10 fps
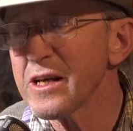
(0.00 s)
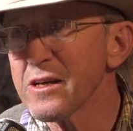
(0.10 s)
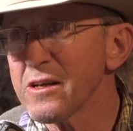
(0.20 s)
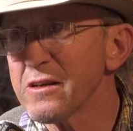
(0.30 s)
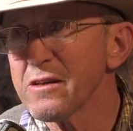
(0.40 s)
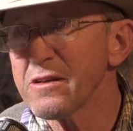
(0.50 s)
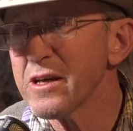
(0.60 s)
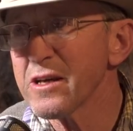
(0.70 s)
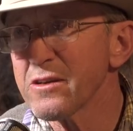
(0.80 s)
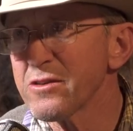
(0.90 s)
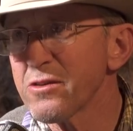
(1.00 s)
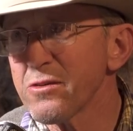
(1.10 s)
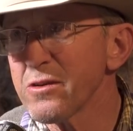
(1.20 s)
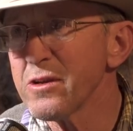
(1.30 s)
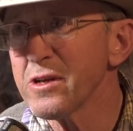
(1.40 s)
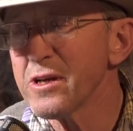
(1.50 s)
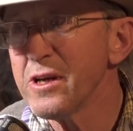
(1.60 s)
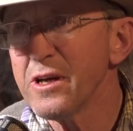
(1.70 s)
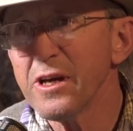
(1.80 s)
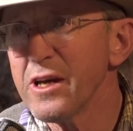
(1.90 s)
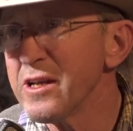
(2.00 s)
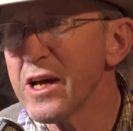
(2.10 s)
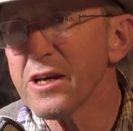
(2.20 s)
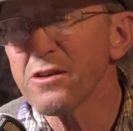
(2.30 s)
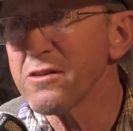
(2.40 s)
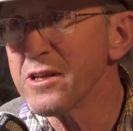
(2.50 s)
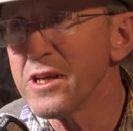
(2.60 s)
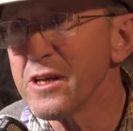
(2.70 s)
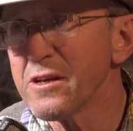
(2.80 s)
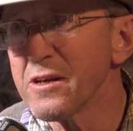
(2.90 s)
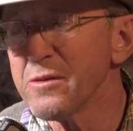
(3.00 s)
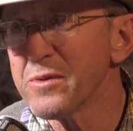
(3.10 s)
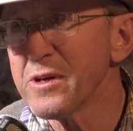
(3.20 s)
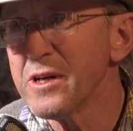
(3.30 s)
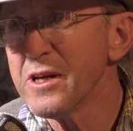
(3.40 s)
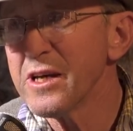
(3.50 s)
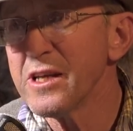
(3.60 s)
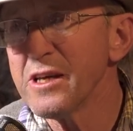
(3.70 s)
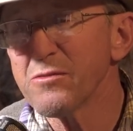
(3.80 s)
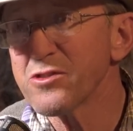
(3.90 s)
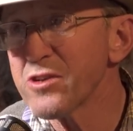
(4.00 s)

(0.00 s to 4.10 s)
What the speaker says: like a turtle, and I couldn't get up, and he was